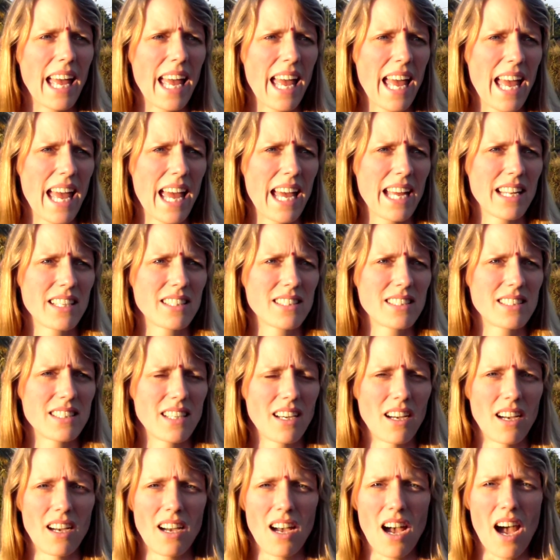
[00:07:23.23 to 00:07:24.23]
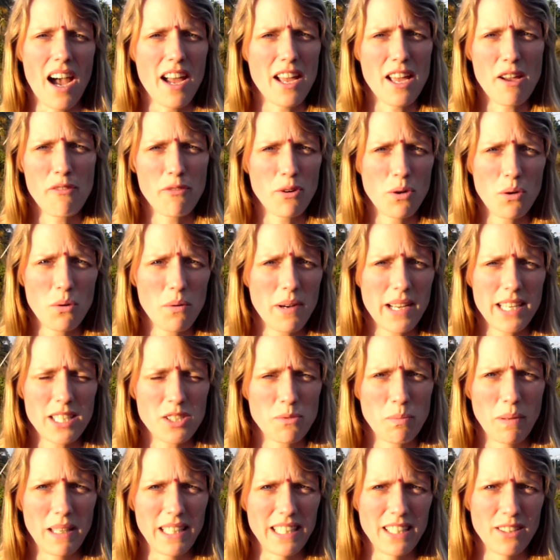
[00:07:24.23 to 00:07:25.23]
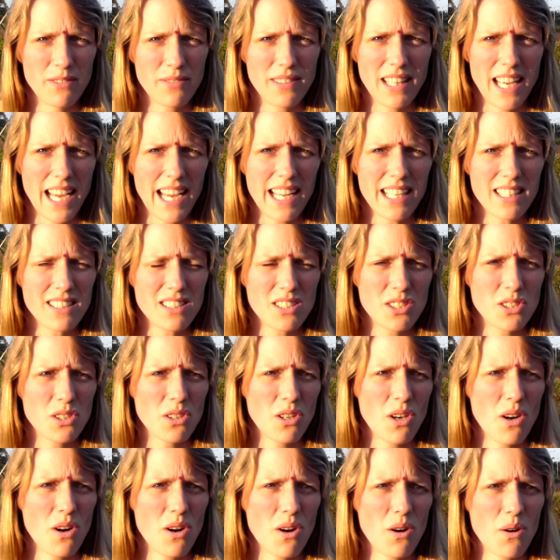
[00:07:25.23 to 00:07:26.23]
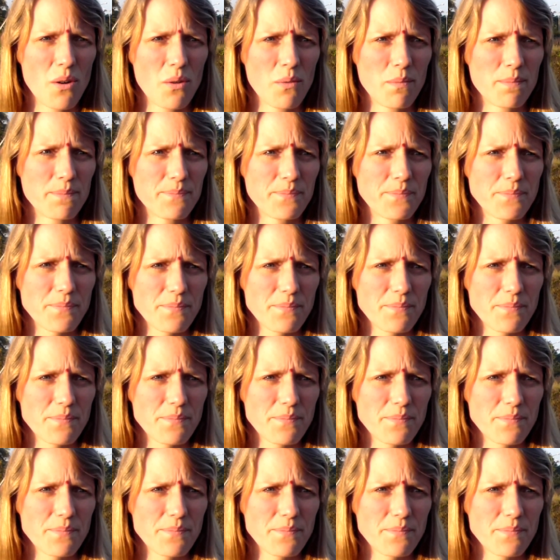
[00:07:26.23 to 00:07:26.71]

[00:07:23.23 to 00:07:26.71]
And I have always believed that. So,